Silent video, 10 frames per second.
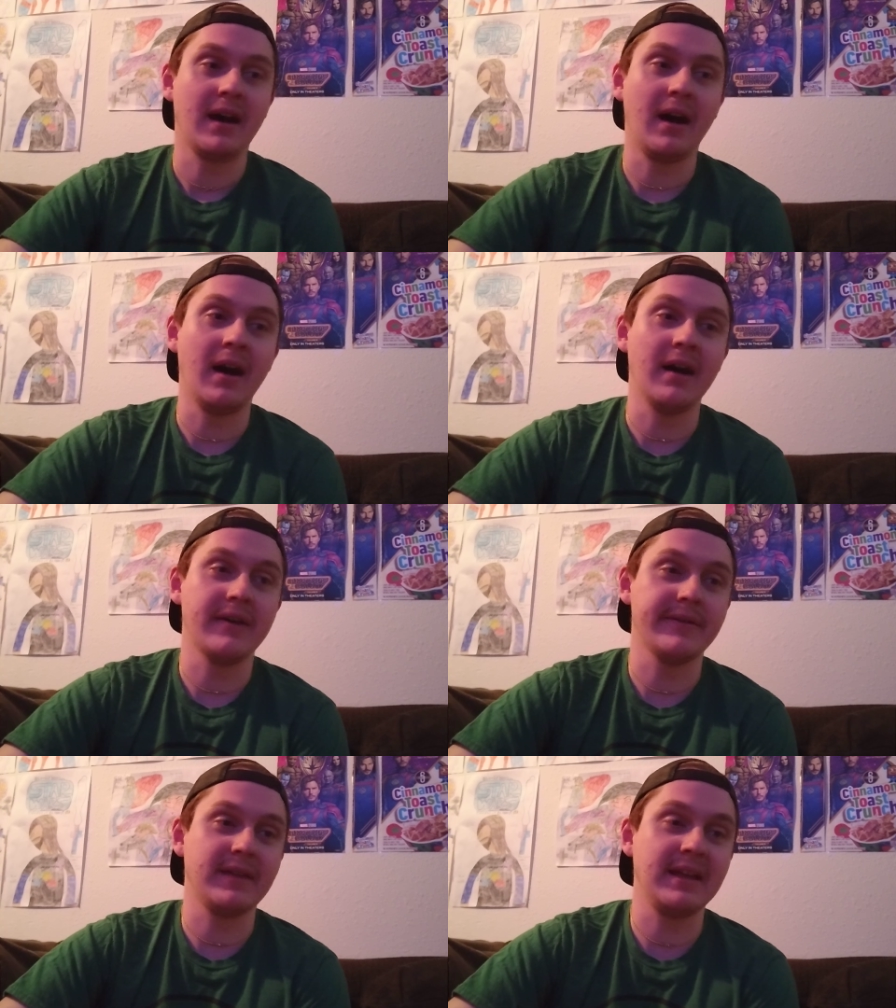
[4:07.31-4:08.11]

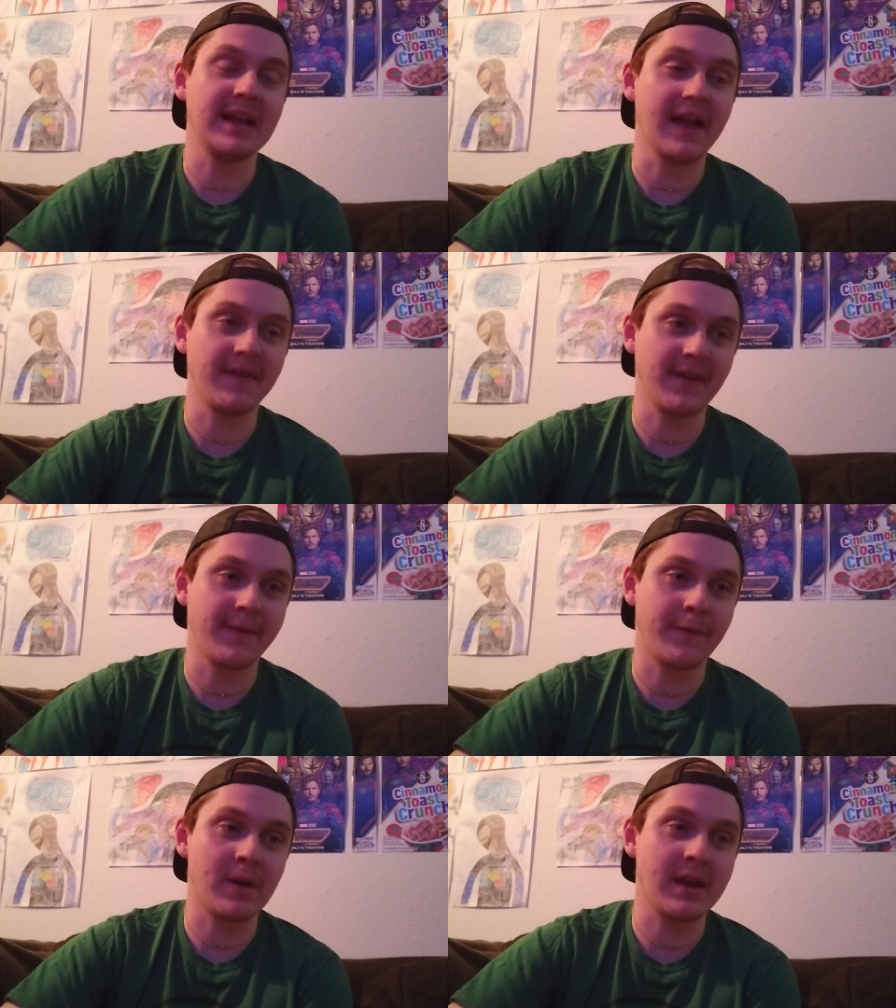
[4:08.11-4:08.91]
Uh, he got the
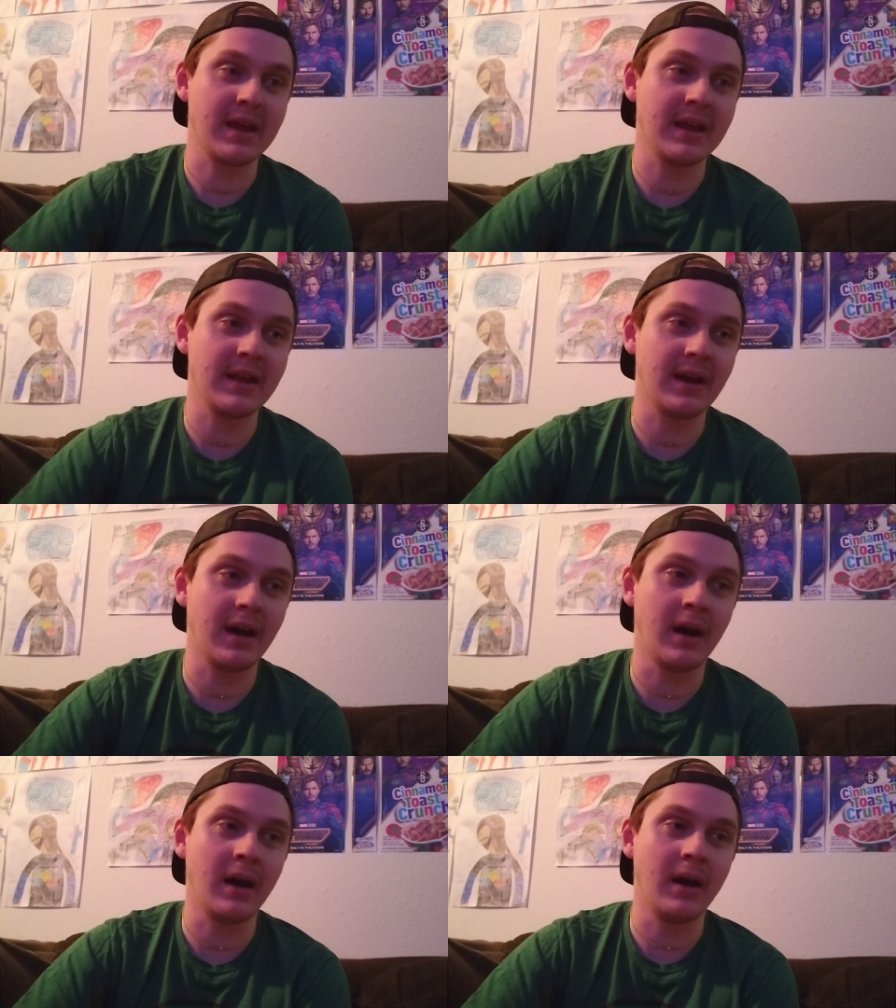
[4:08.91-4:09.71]
frickin'
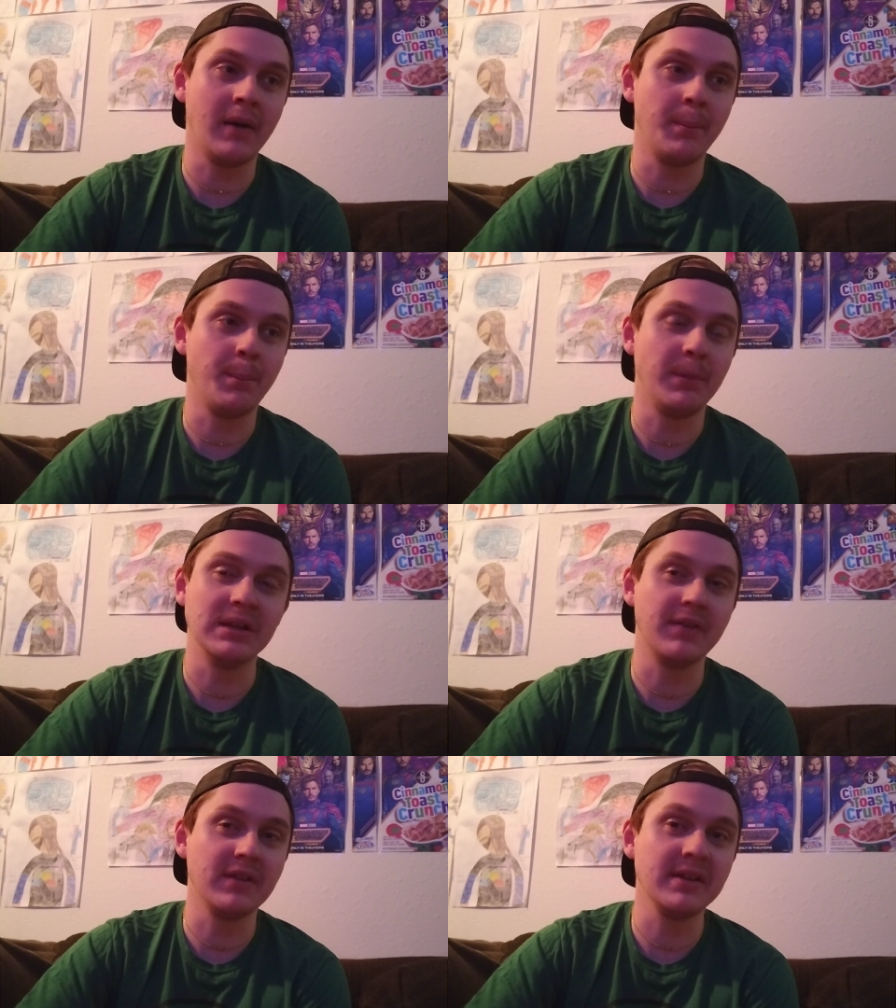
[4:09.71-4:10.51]
uh,
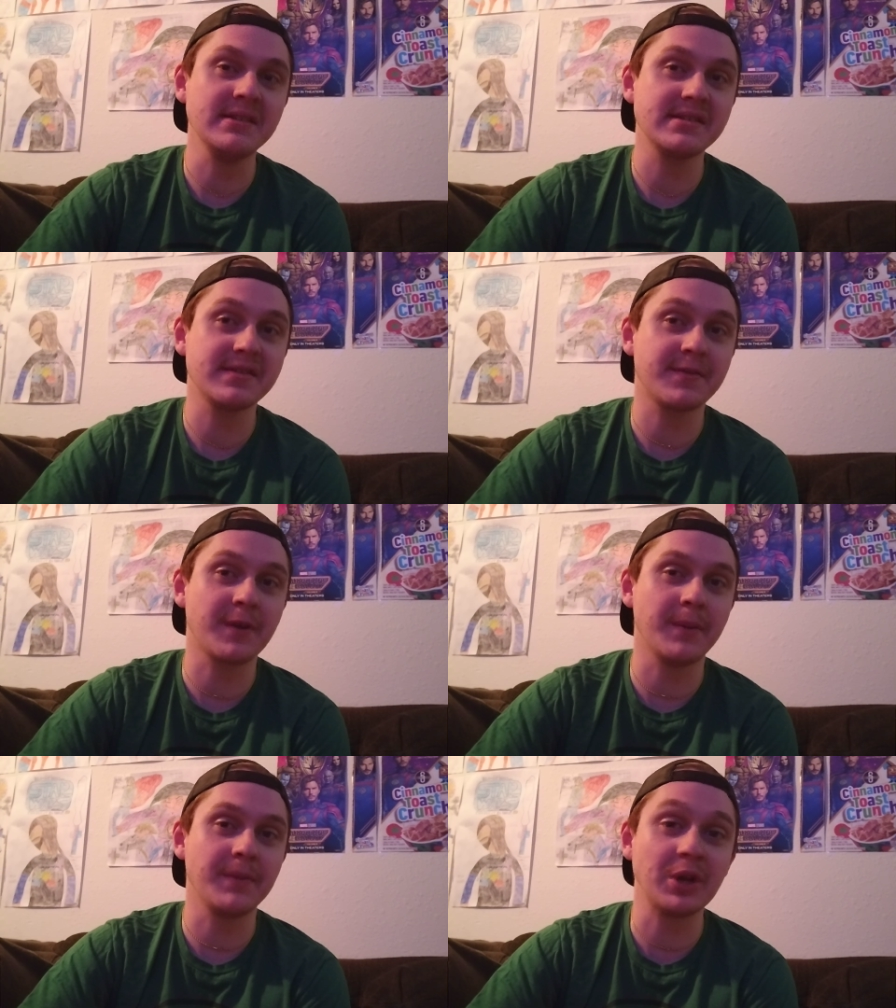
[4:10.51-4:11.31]
Malevolence
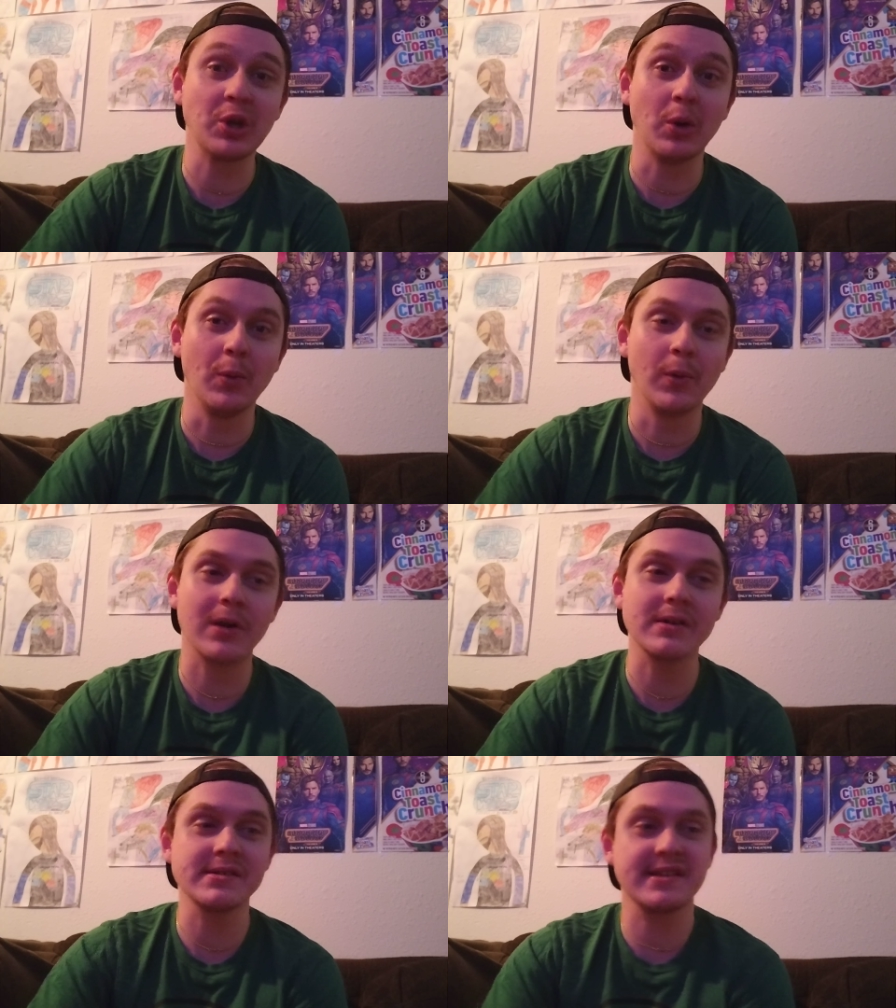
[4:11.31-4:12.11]
from the Clone
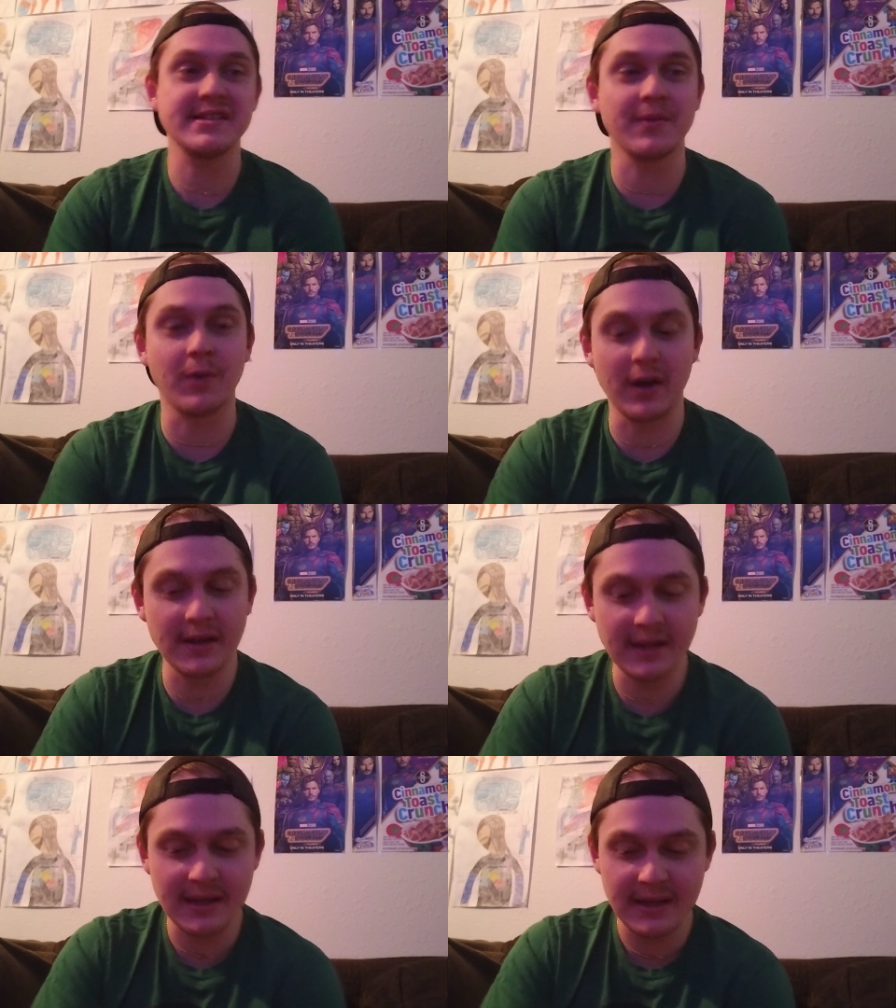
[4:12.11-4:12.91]
Wars season
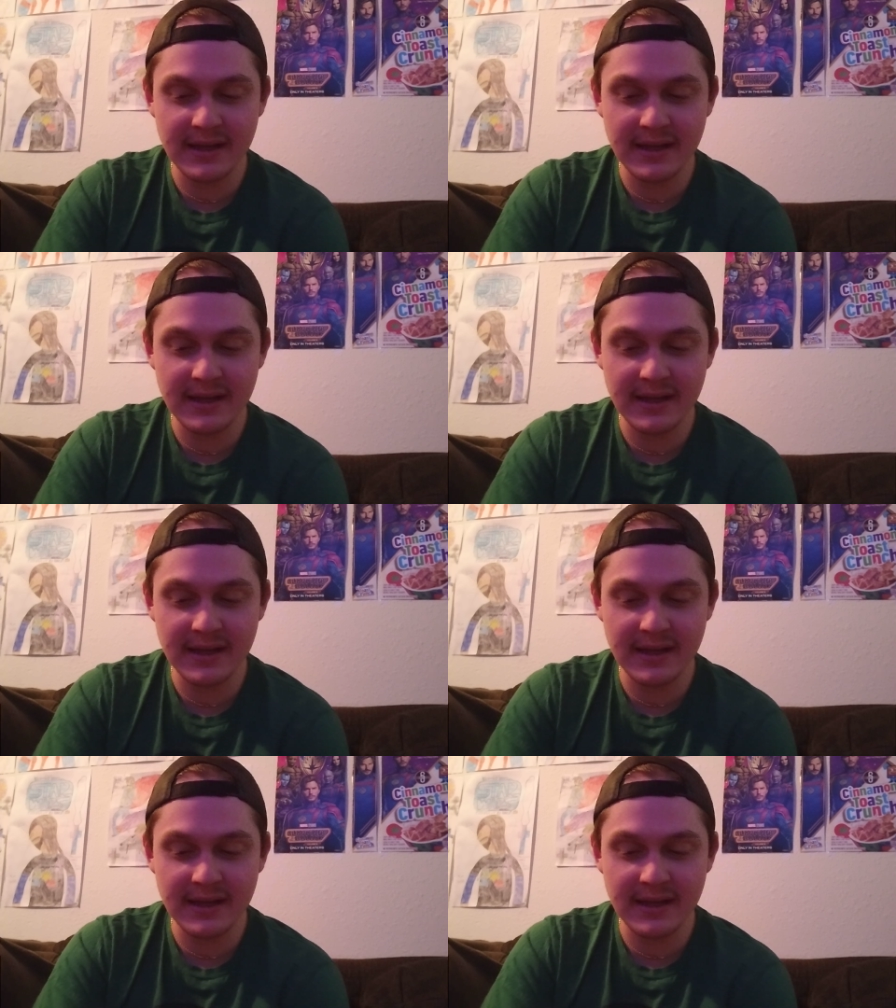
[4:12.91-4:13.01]
one.